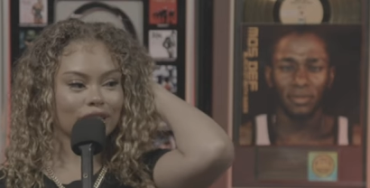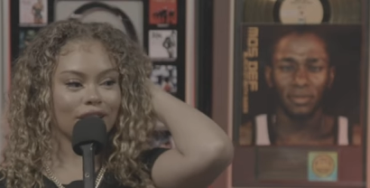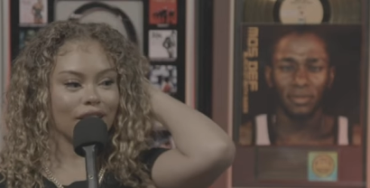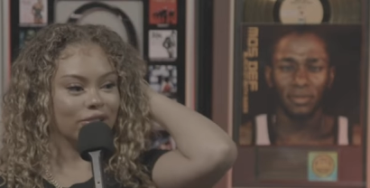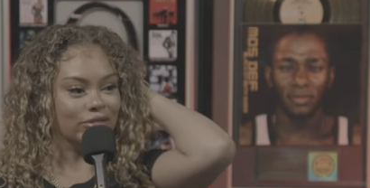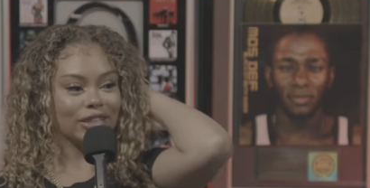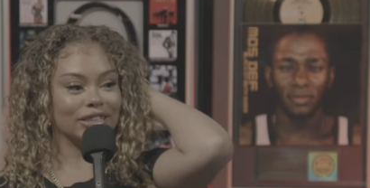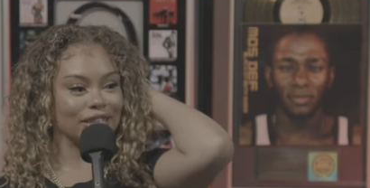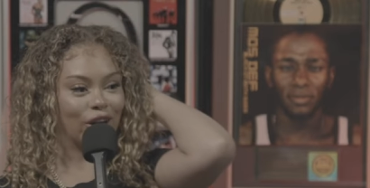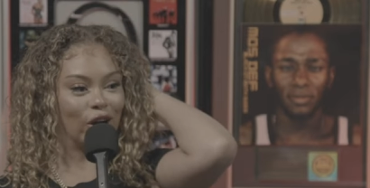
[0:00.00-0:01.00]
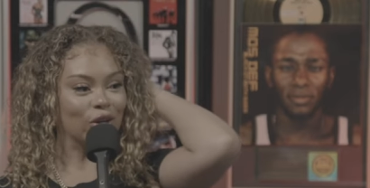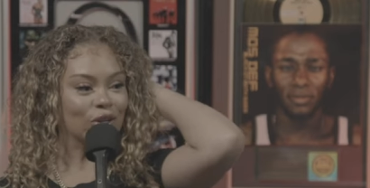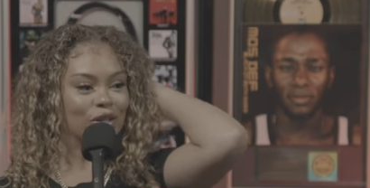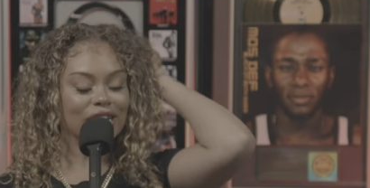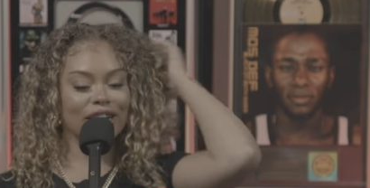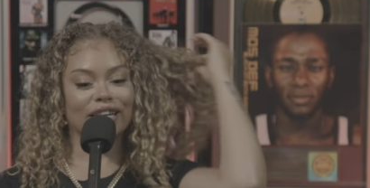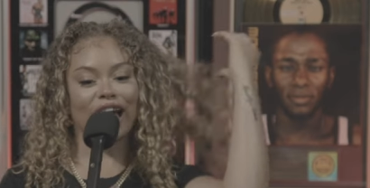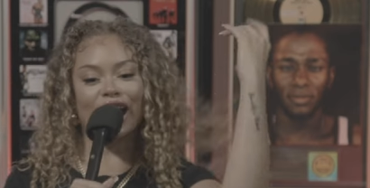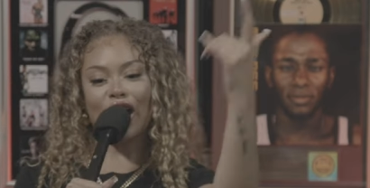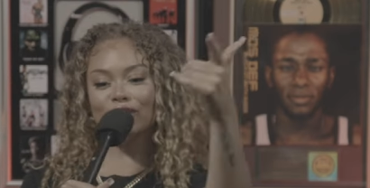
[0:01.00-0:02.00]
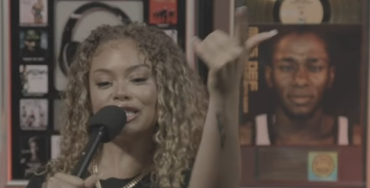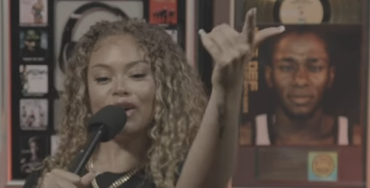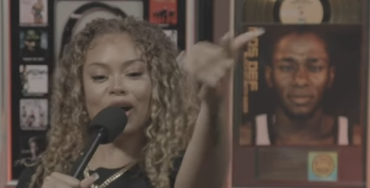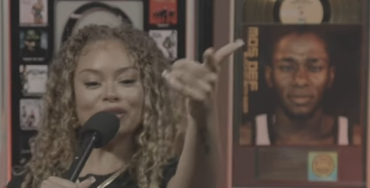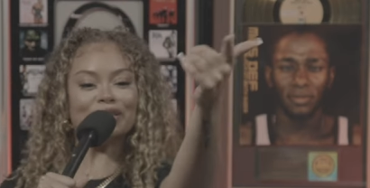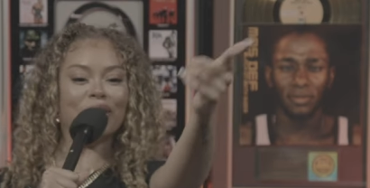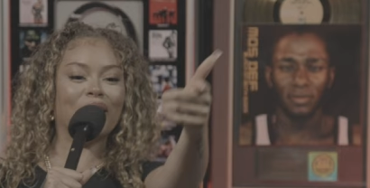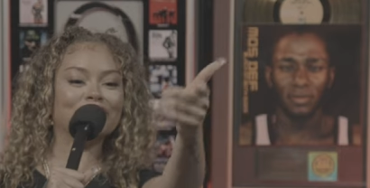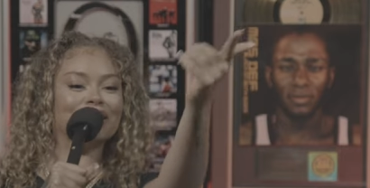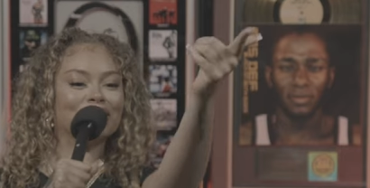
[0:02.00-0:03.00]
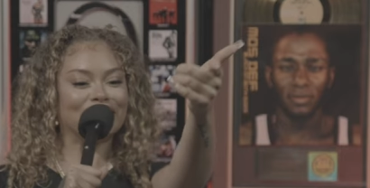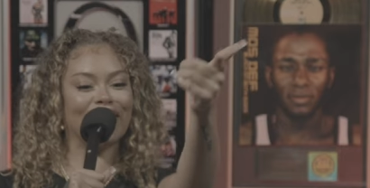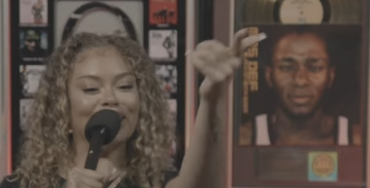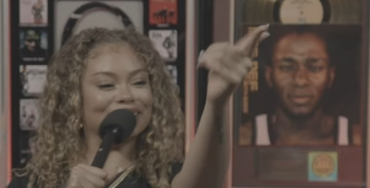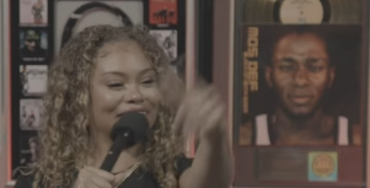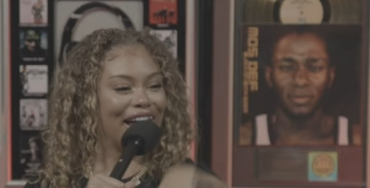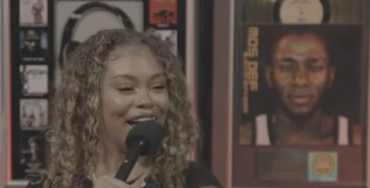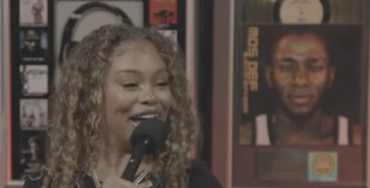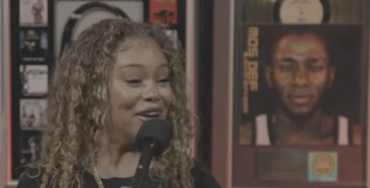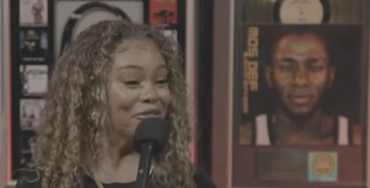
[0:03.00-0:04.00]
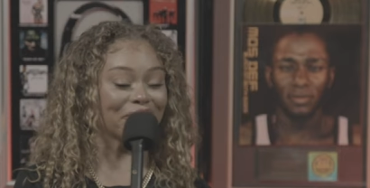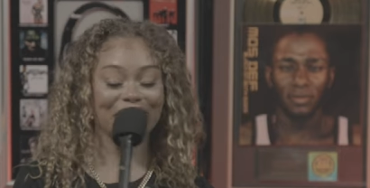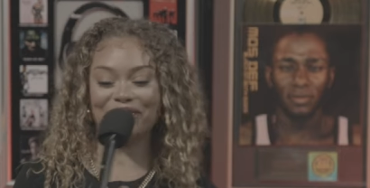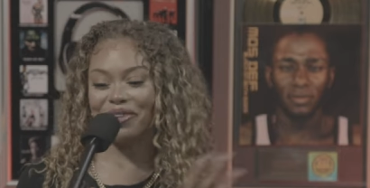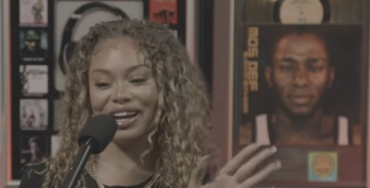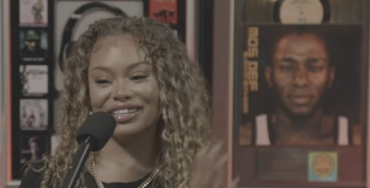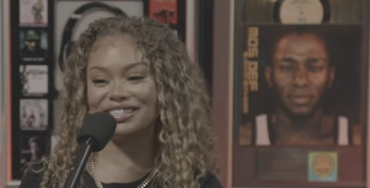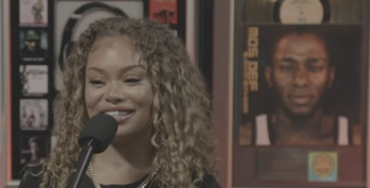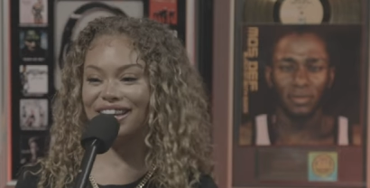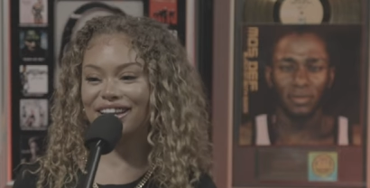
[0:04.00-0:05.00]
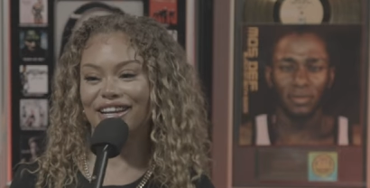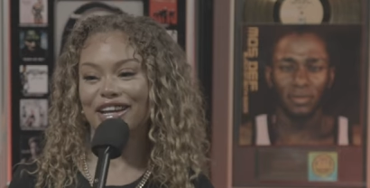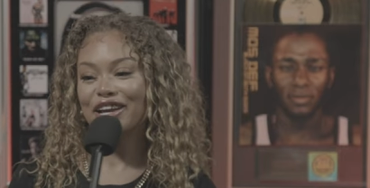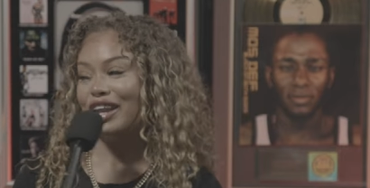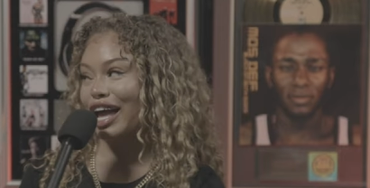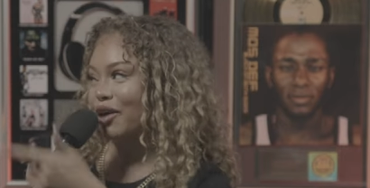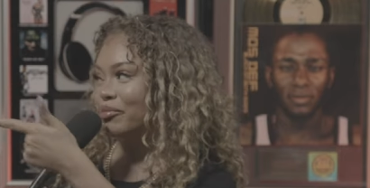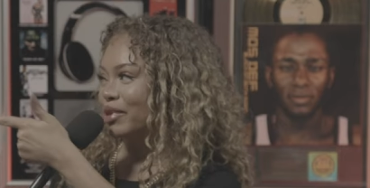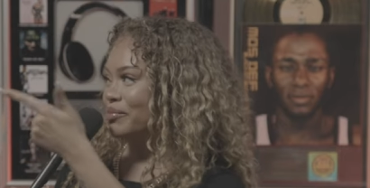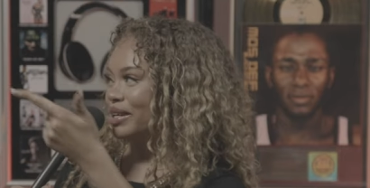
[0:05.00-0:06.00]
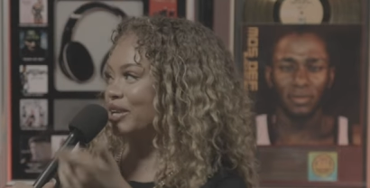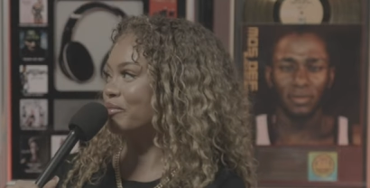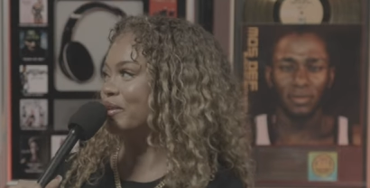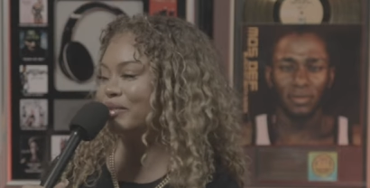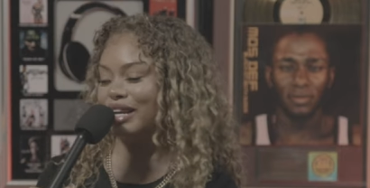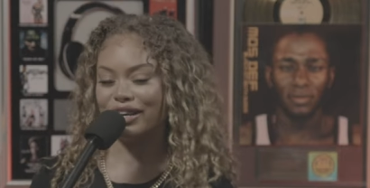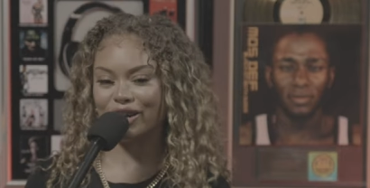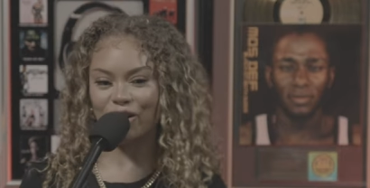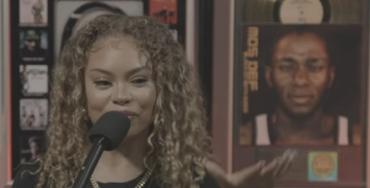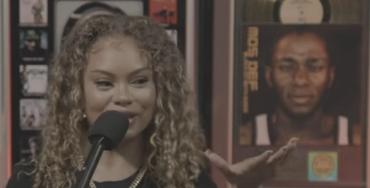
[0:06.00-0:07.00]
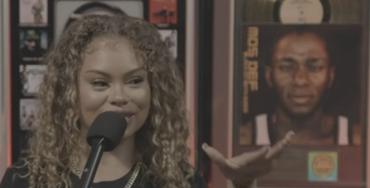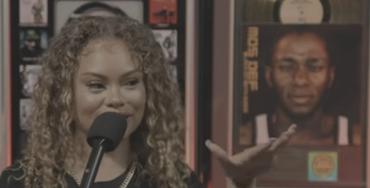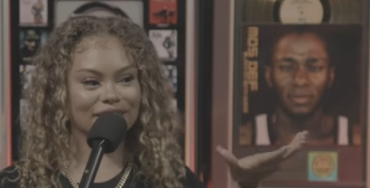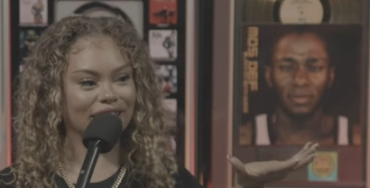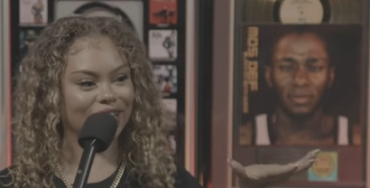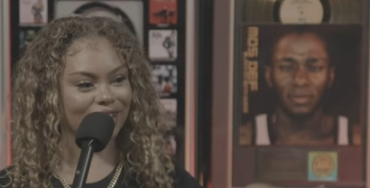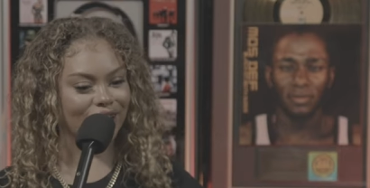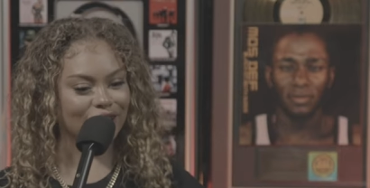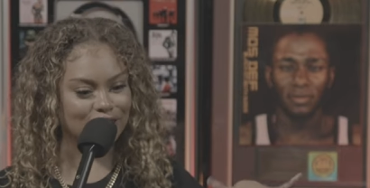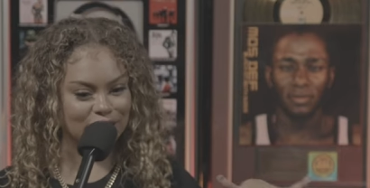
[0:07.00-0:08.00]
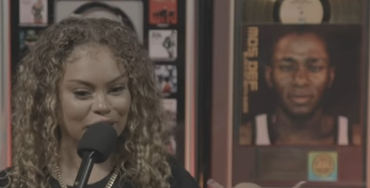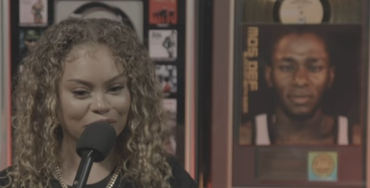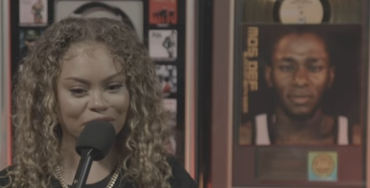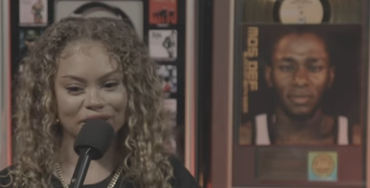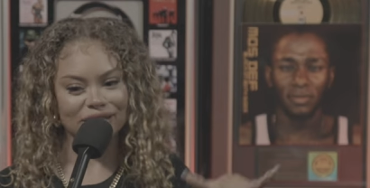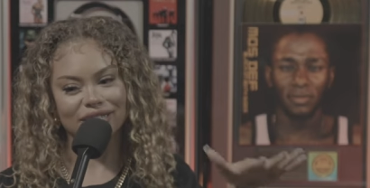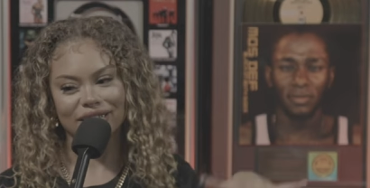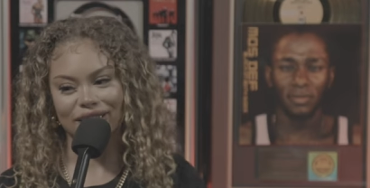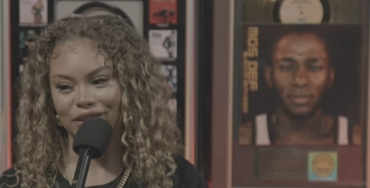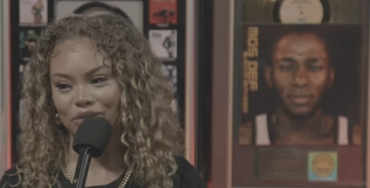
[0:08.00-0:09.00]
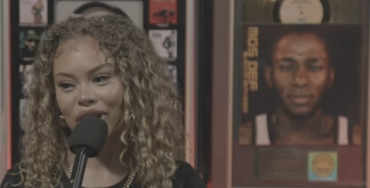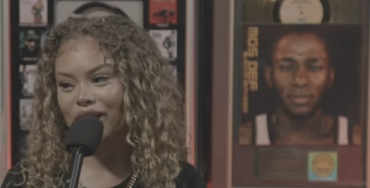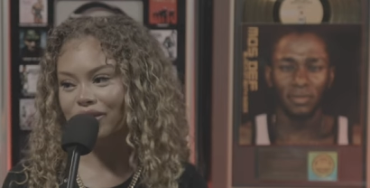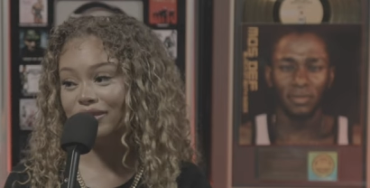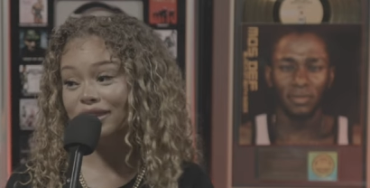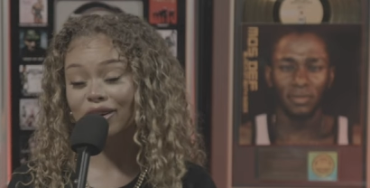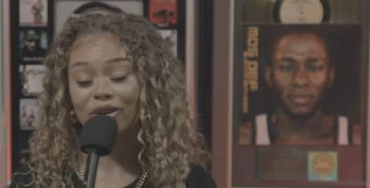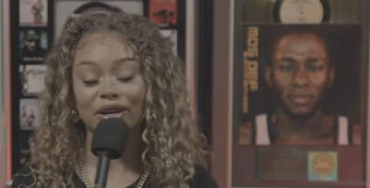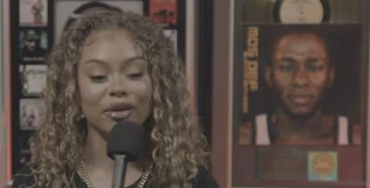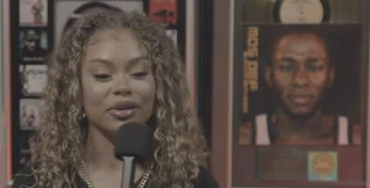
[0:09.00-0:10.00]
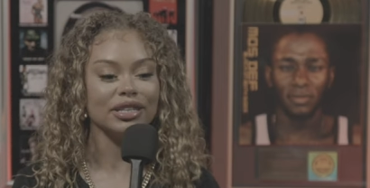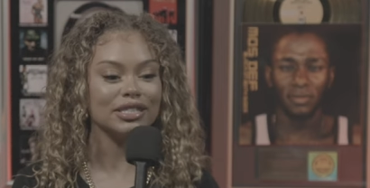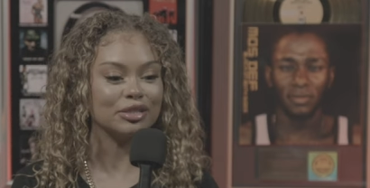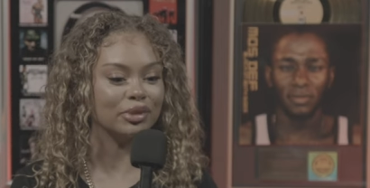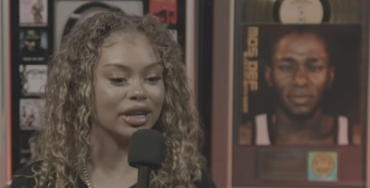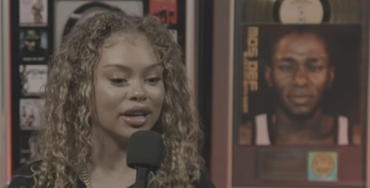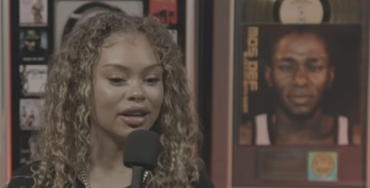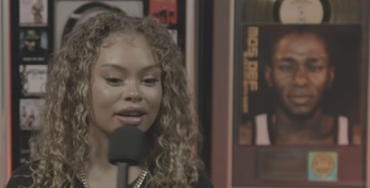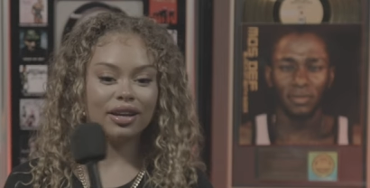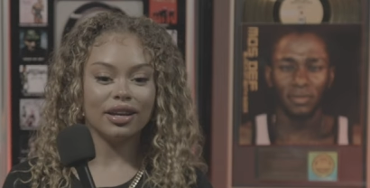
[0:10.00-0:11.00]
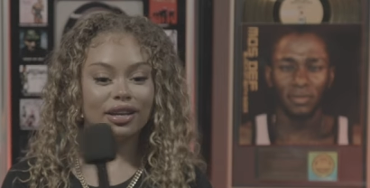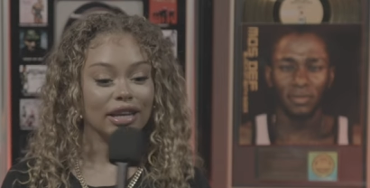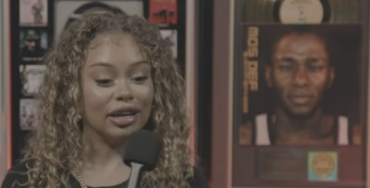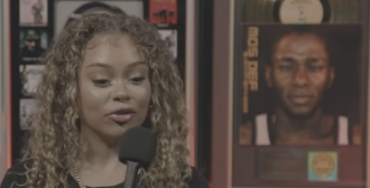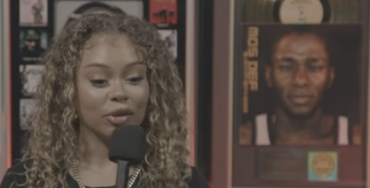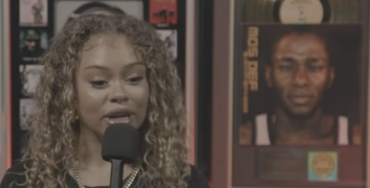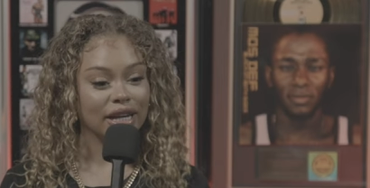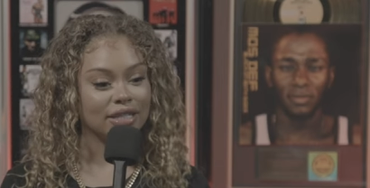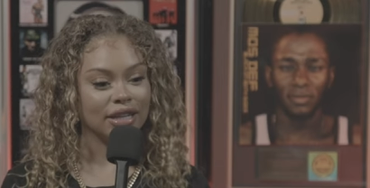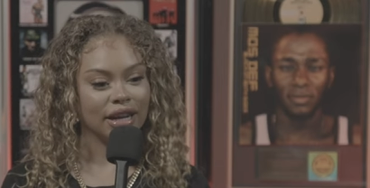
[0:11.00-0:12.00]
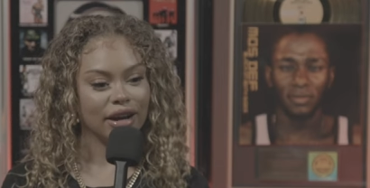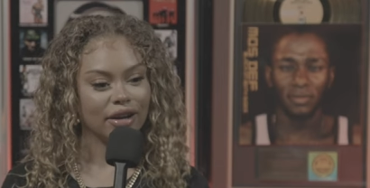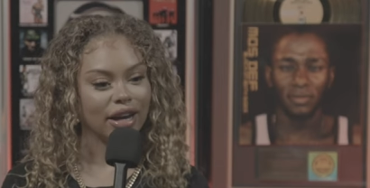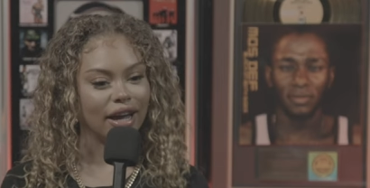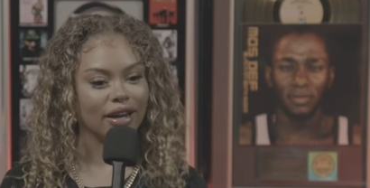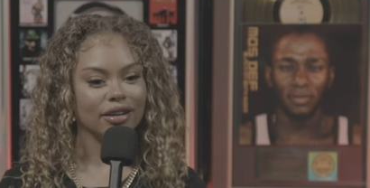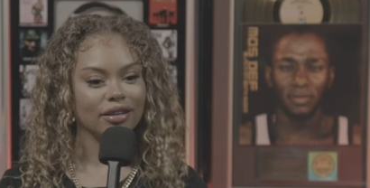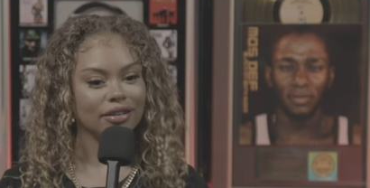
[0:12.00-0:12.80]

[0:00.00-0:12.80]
Speaker 1: and Converse on. Like I'm so I'm so I'm so Southside yeah. running around the city. Like I'm bumping into people that know me since then, like seven, ten, however old I was. But yeah, from then to now, like